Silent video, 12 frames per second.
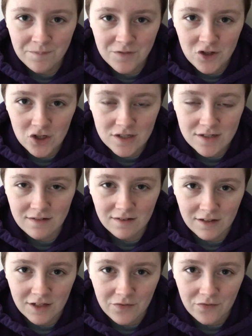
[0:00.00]
just
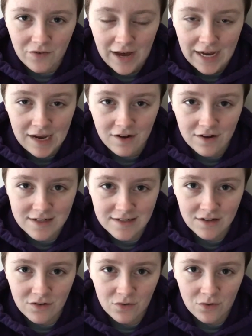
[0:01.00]
live
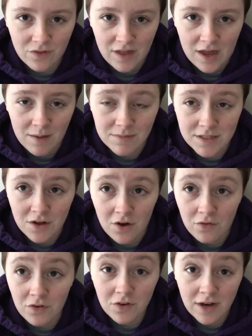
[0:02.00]
vicariously through them. So
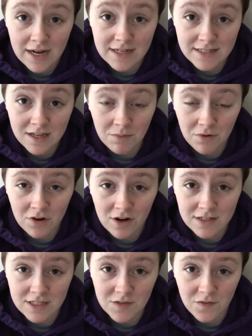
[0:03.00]
if you guys come
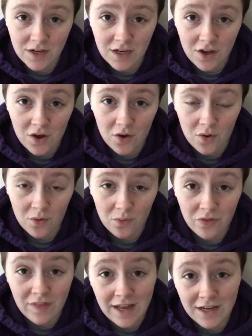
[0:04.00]
across this video,
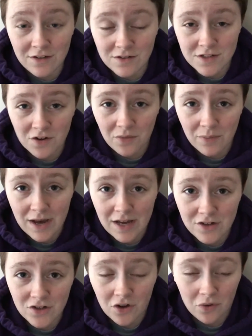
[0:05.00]
thank you so
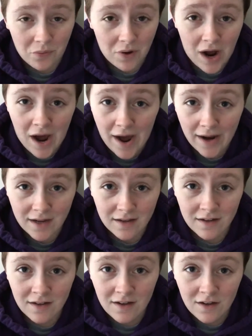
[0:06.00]
much. Y'all rock.
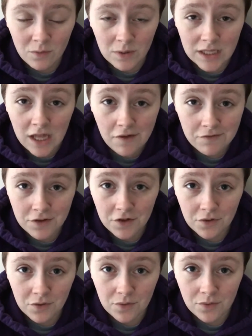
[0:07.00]
We love
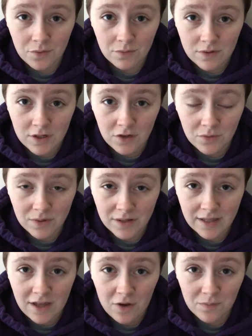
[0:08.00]
you, and you
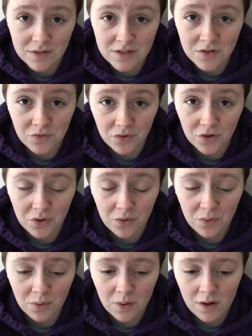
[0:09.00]
really helped us
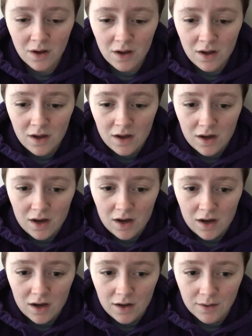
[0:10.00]
through.
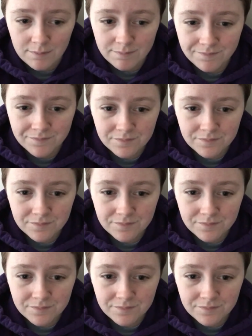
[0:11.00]
But